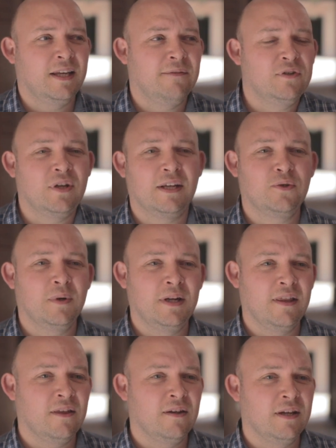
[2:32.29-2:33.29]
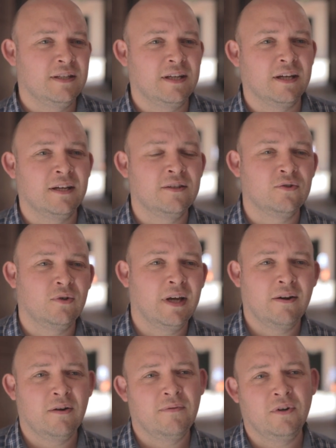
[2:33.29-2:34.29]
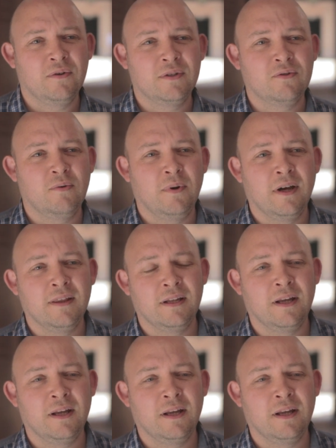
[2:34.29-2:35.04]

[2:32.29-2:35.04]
gives you that 20-30 seconds or however long to apply the